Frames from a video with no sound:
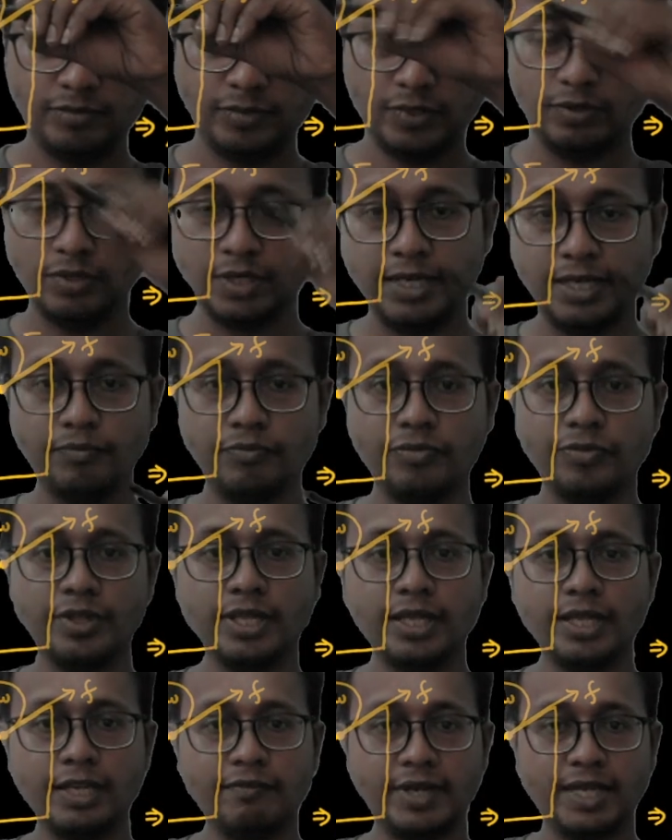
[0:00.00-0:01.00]
okay,
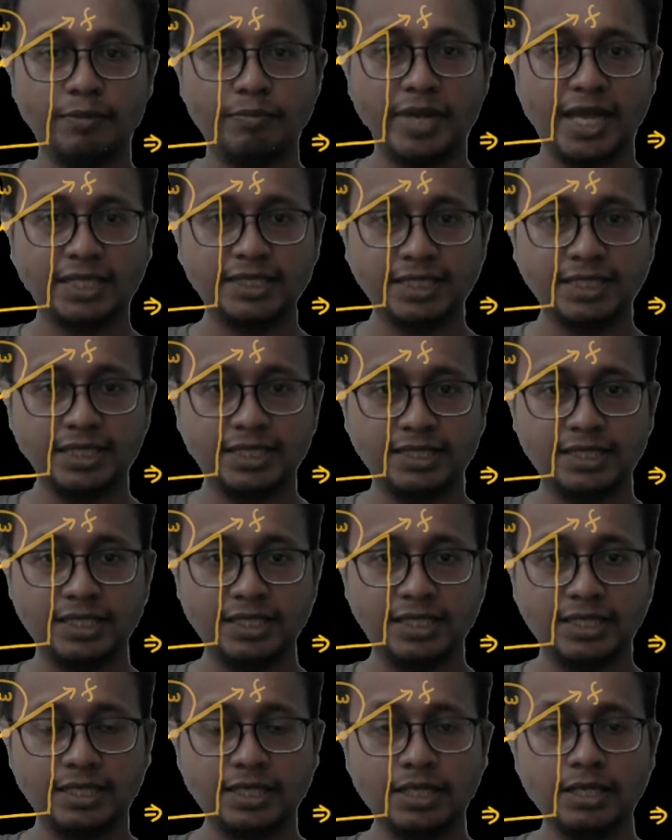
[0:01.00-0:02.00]
if I keep my axis at the
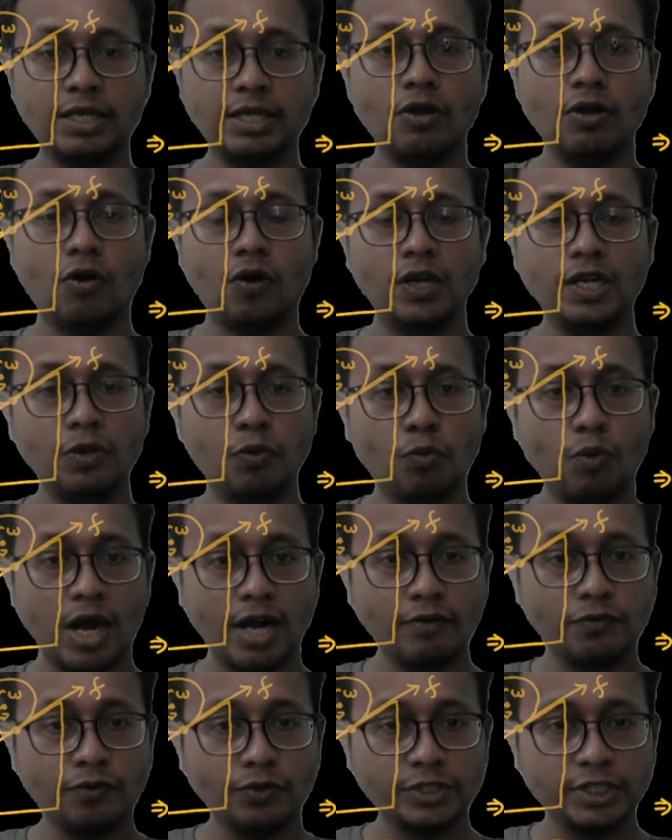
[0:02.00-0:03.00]
center, only one
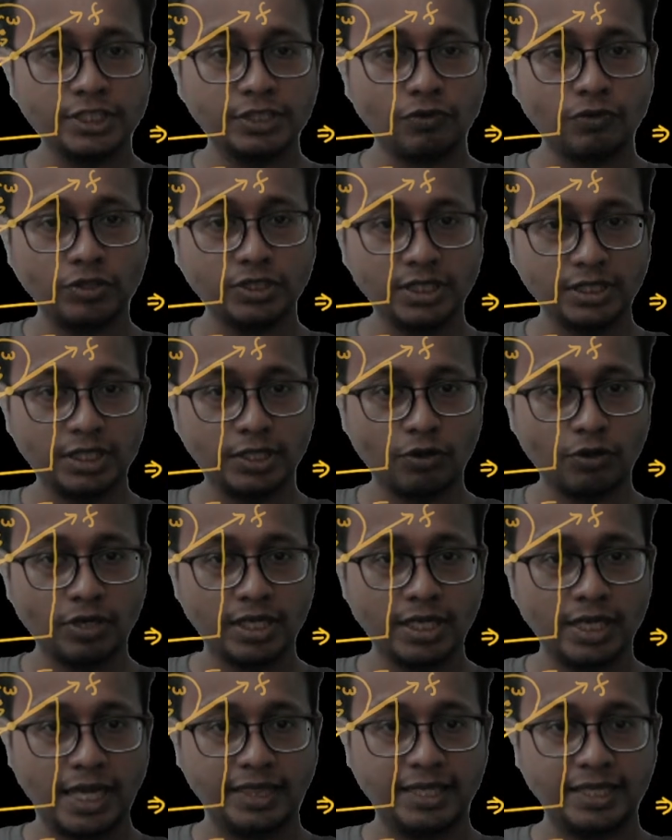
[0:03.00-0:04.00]
force is causing the torque,
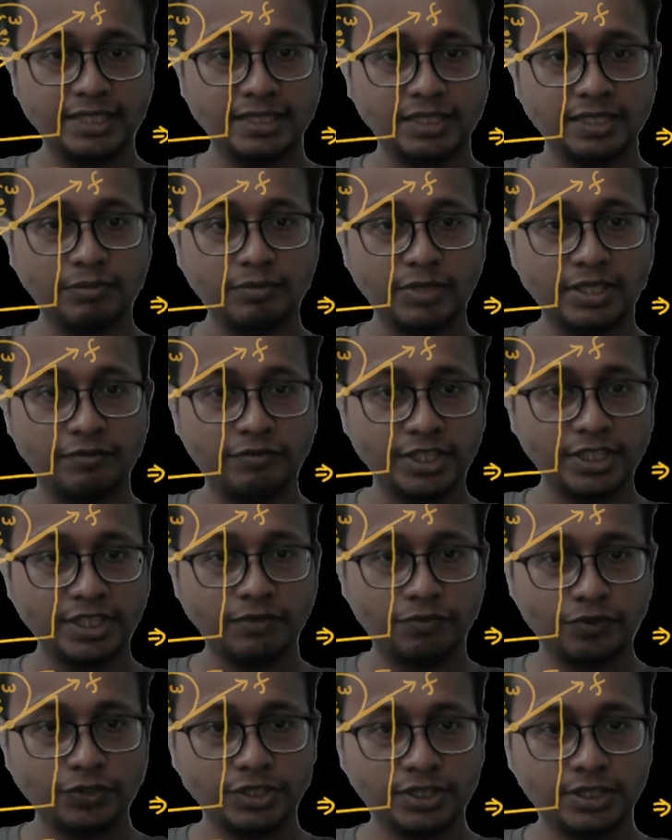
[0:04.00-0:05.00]
and that is nothing but the friction
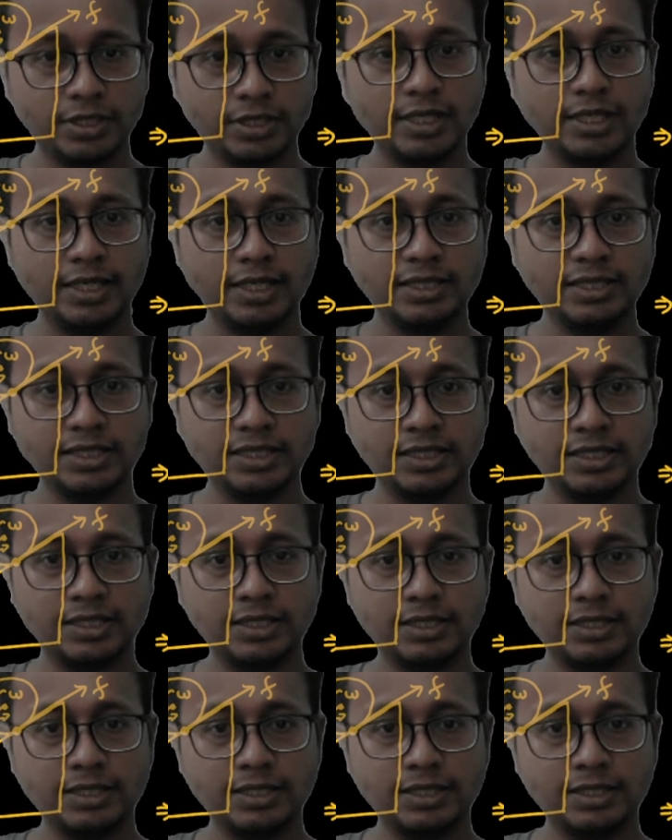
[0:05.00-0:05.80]
force, isn't it?